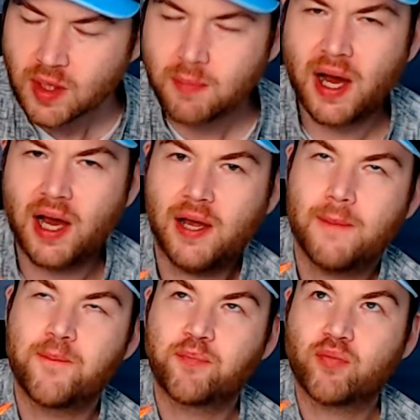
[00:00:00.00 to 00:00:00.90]
My
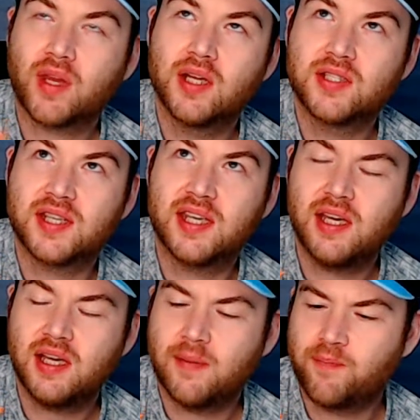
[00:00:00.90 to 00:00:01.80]
as a
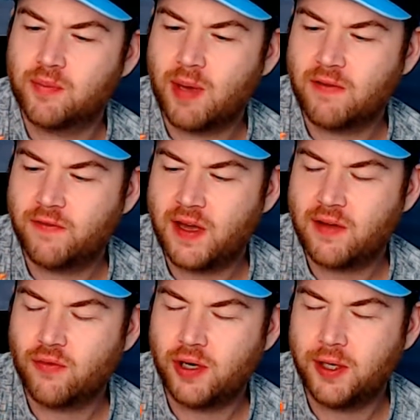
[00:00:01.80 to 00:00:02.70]
kid, my
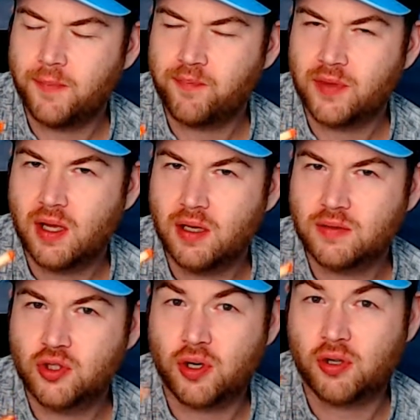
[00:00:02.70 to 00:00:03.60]
favorite
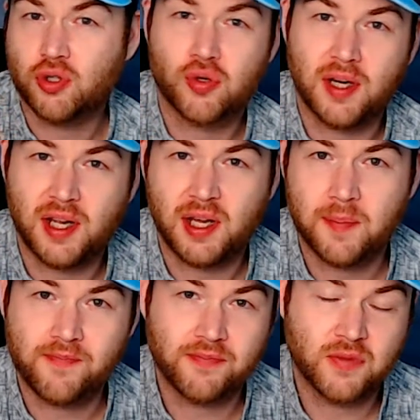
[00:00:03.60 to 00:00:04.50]
trick or treating
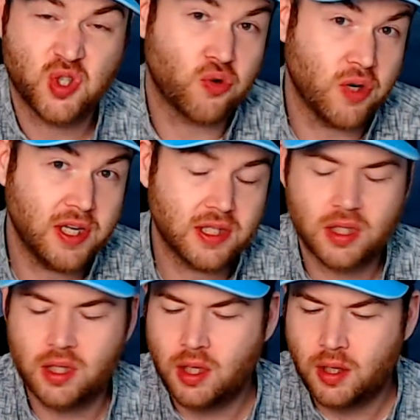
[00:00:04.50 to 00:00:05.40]
treat,
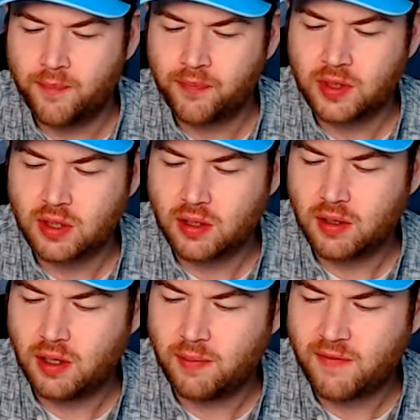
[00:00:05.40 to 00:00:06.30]

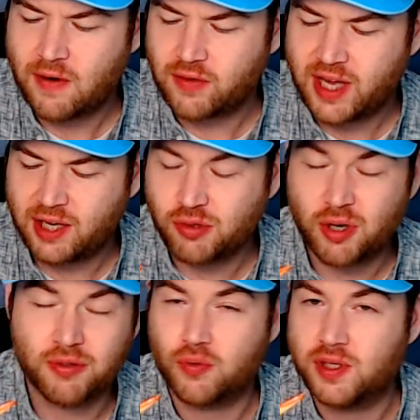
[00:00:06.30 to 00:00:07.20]
my favorite candy was
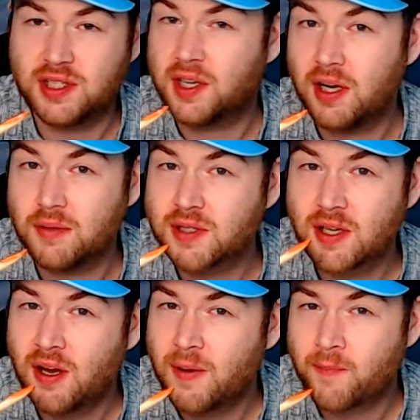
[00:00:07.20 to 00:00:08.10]
always Reese cups.
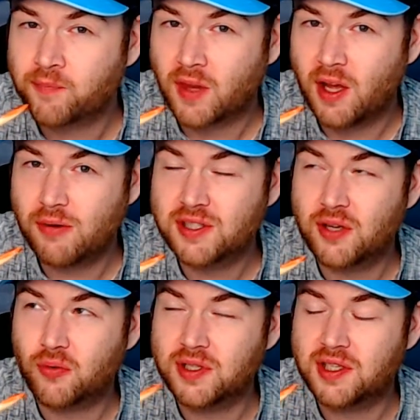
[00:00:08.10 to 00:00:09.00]
I always
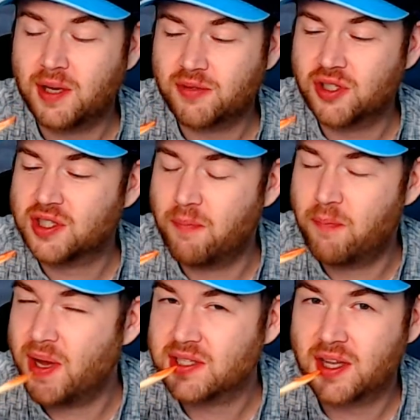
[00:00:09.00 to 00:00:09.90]
think Reese cups are just the
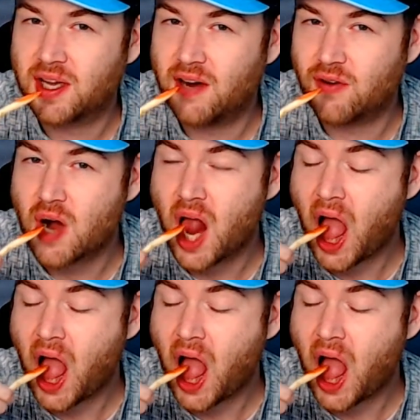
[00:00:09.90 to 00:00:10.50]
best thing ever.